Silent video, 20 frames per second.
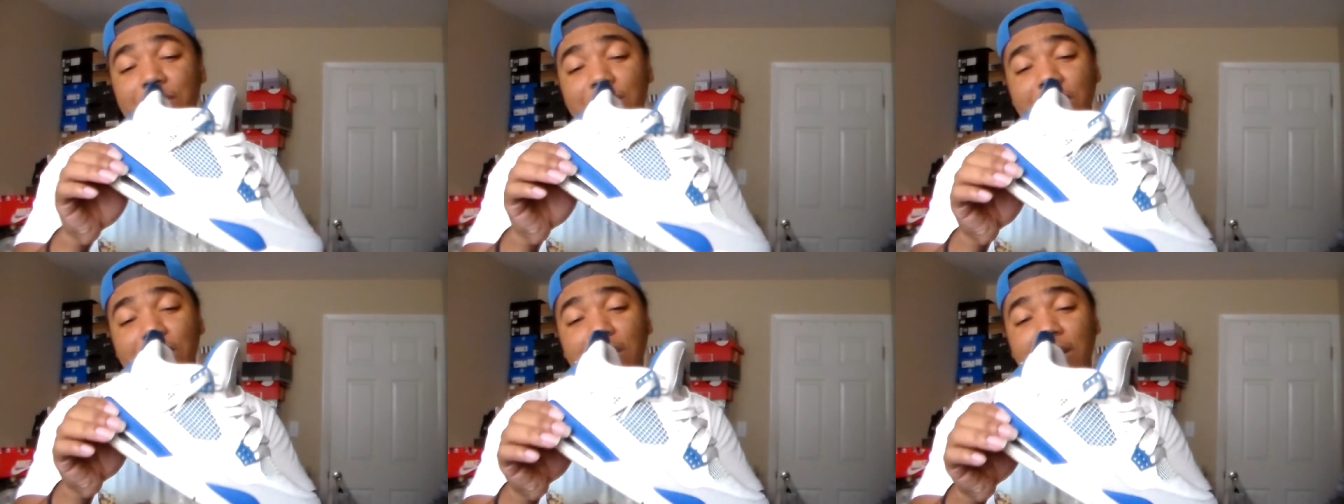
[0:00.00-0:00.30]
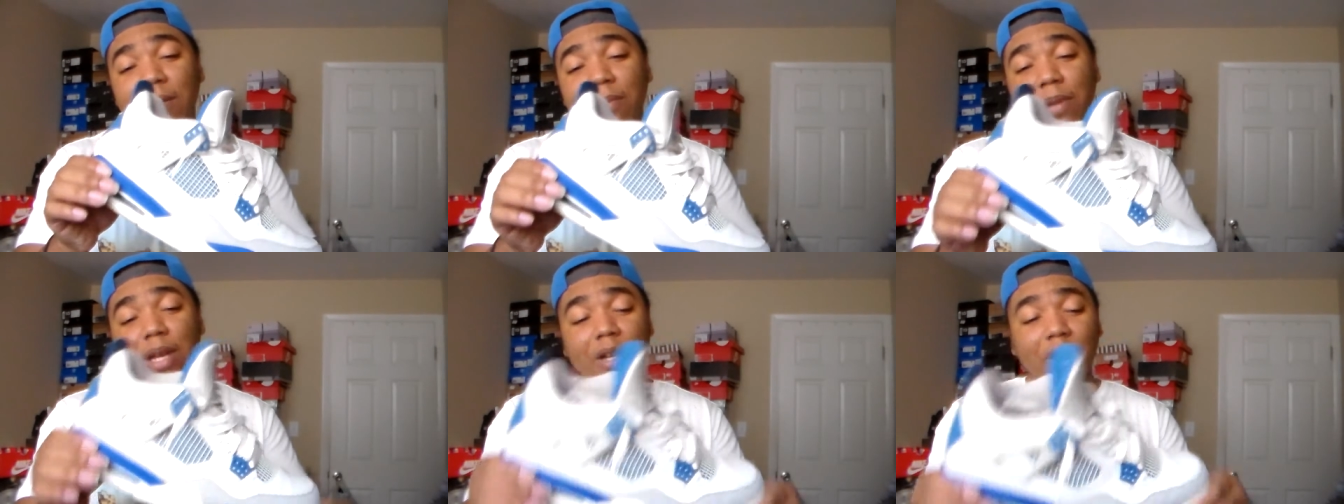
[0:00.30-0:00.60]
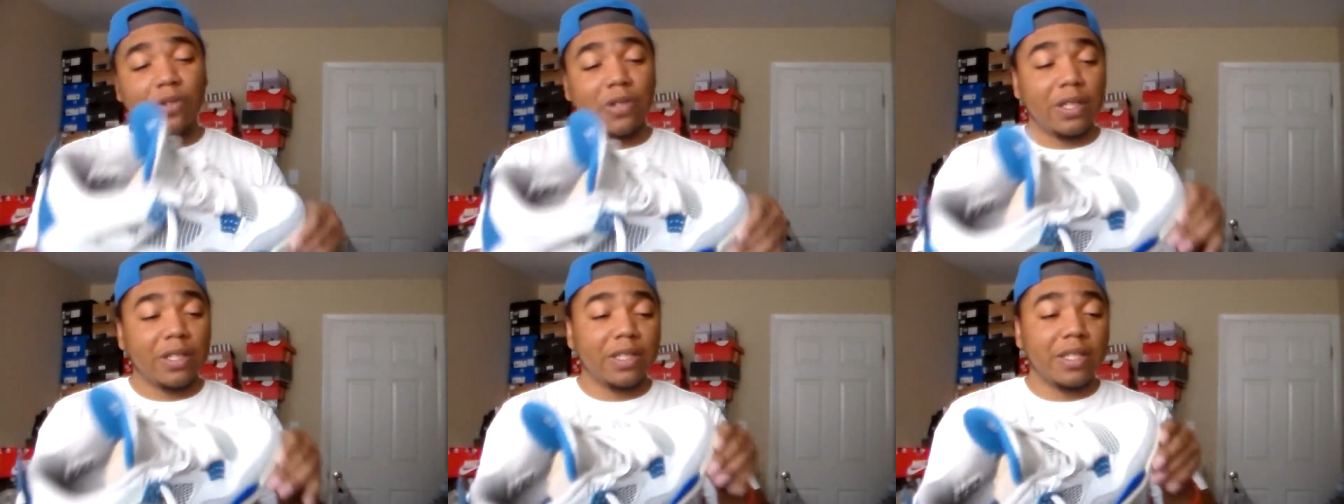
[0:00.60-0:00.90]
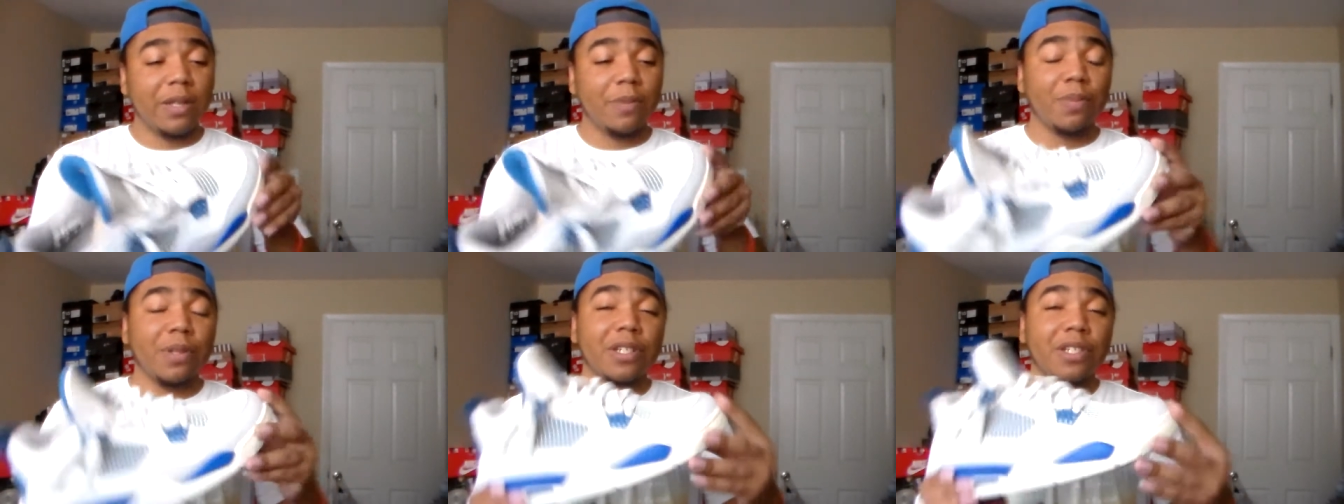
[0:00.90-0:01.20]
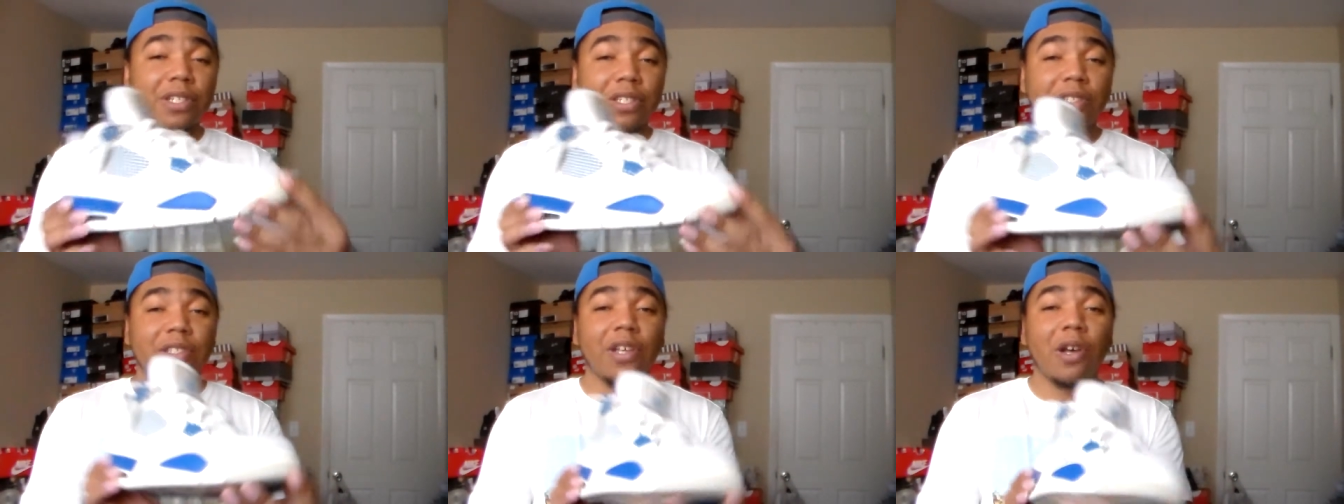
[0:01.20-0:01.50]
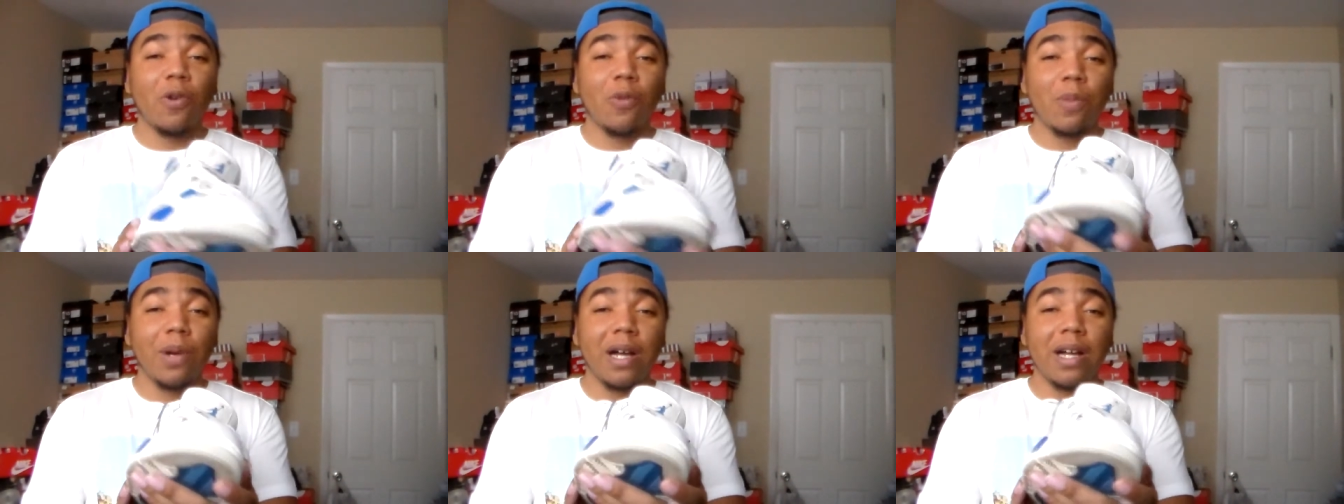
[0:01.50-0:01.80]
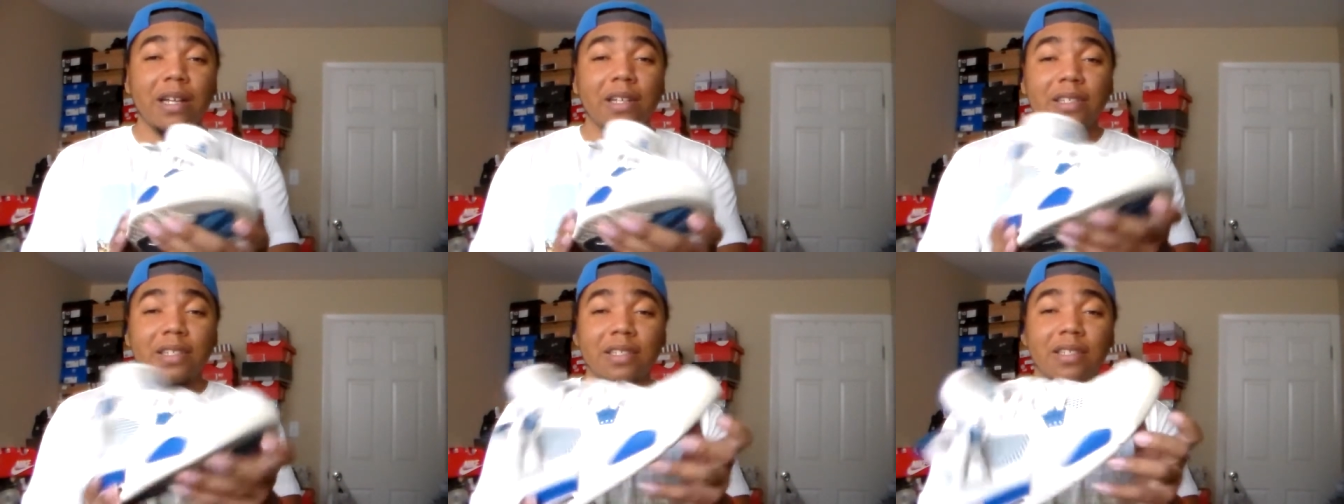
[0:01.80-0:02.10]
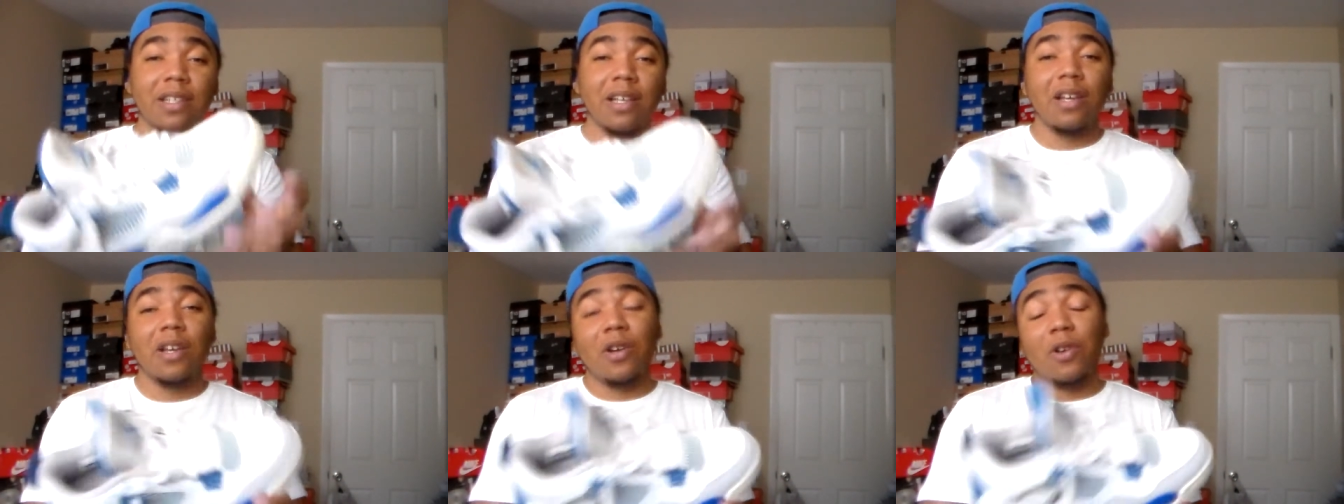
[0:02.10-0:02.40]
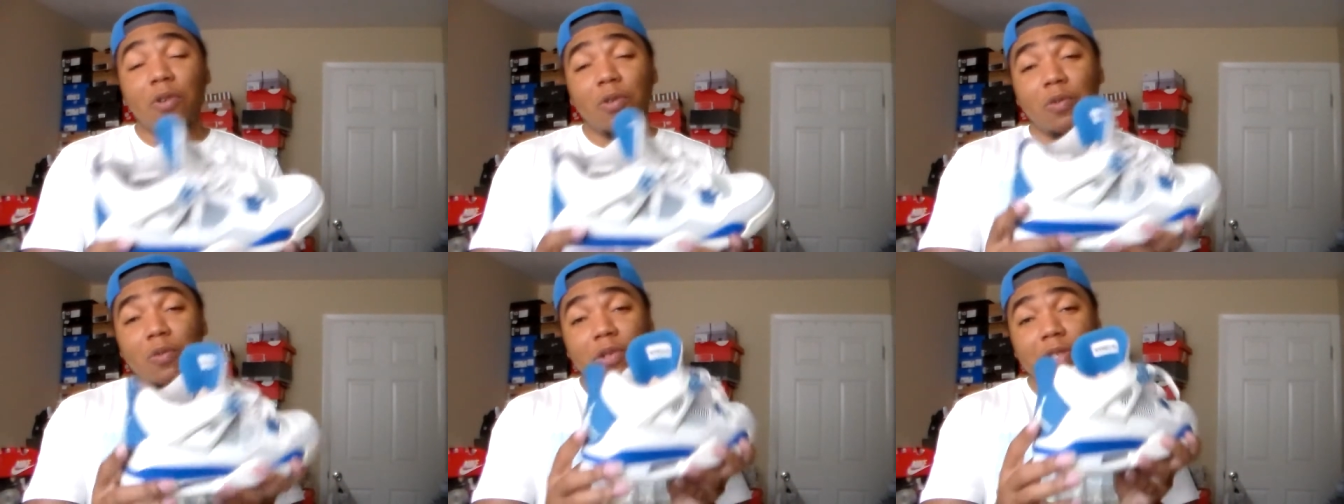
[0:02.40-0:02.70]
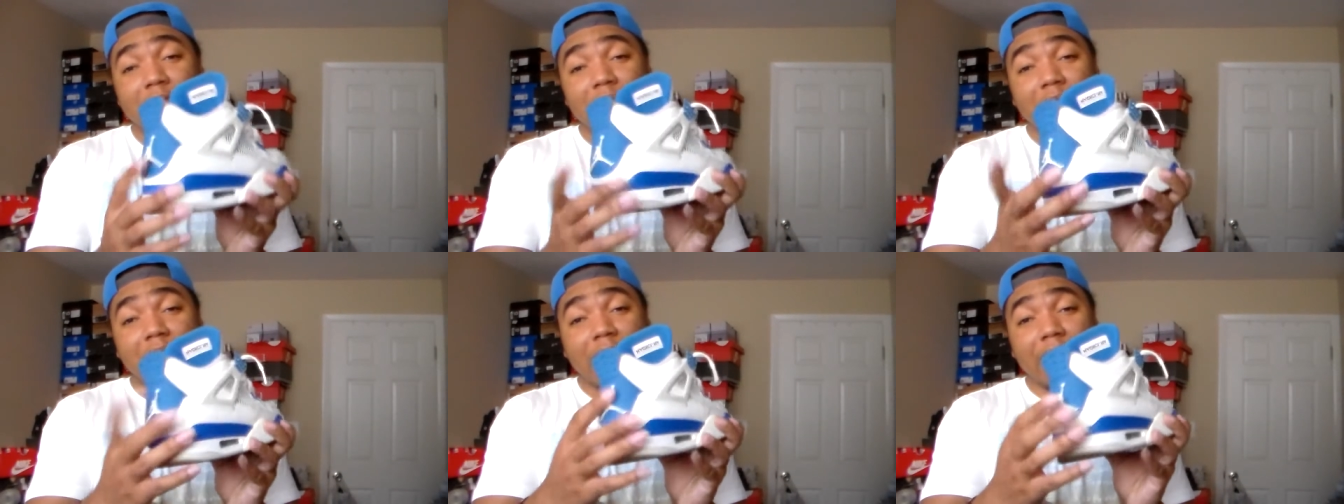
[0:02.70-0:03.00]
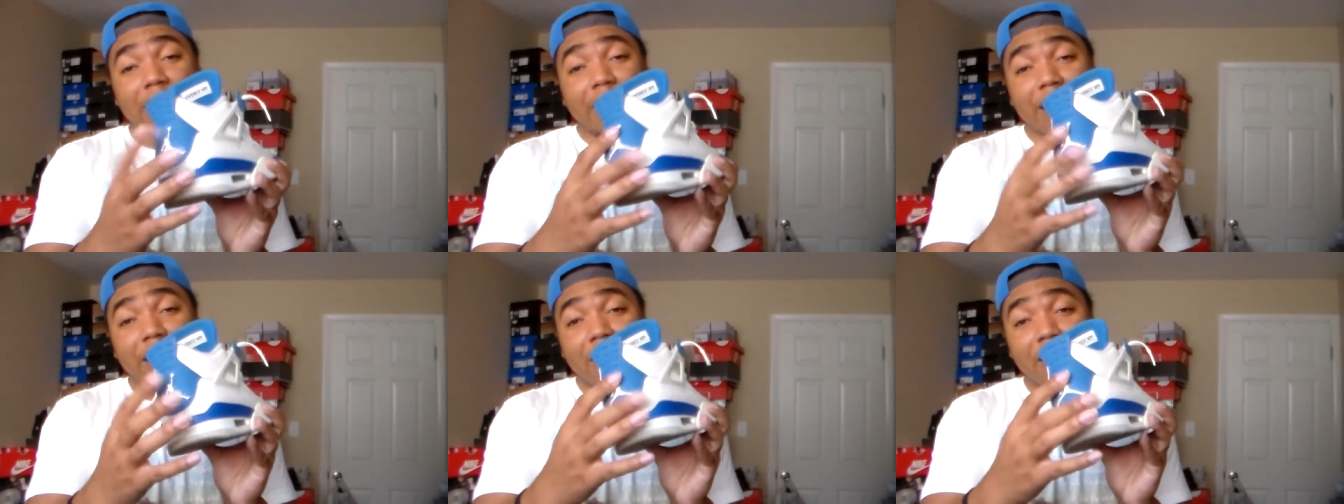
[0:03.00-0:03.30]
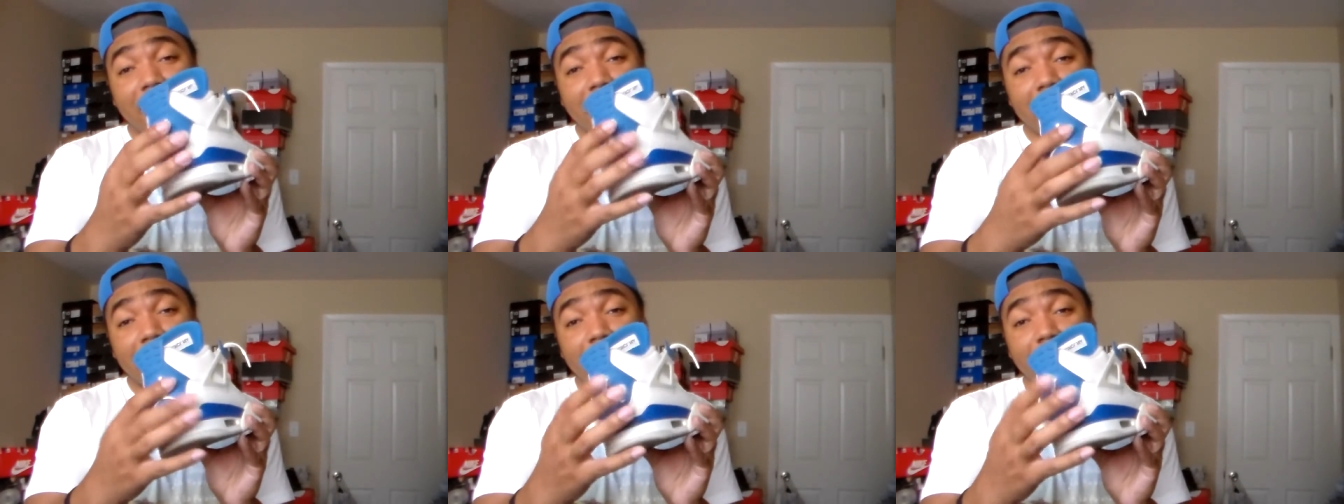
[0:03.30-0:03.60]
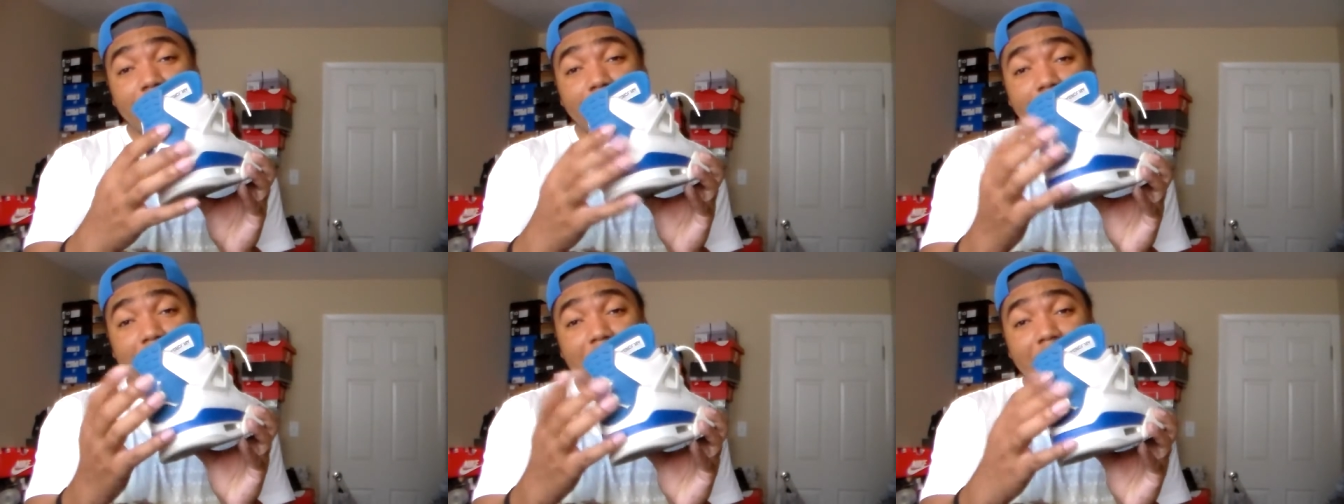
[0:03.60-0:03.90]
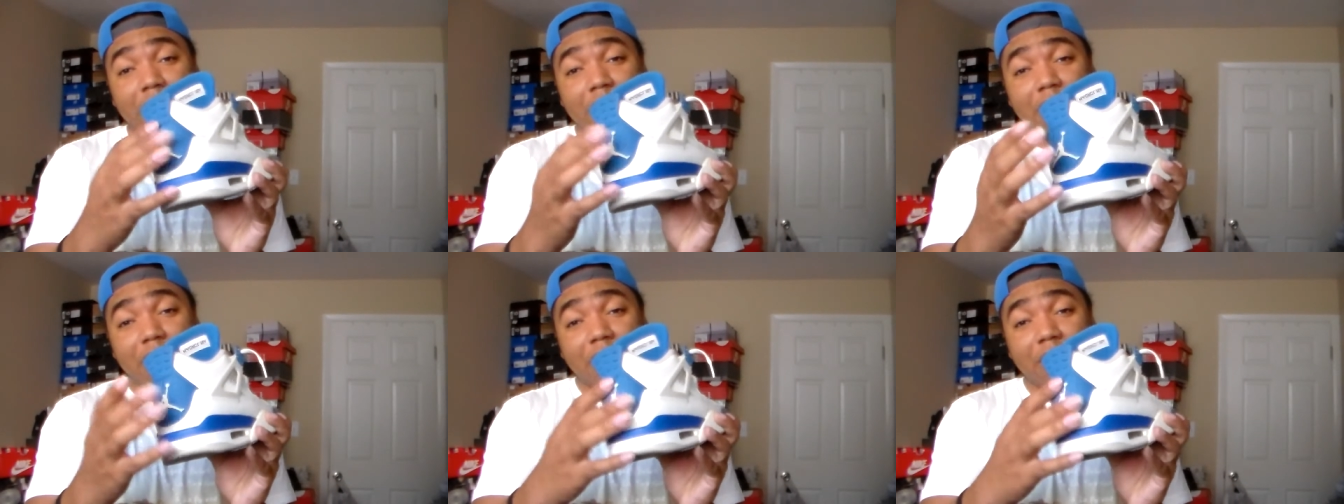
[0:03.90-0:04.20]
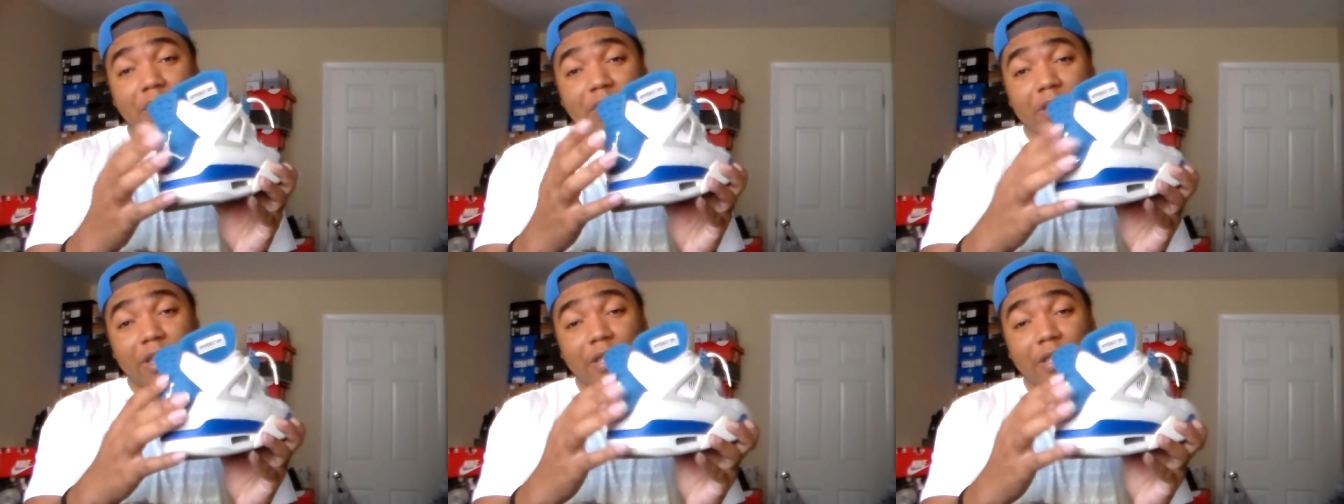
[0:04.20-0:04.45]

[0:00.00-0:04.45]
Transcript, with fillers: be sucking back on the tip of this toe box once the Nike Air come, uh,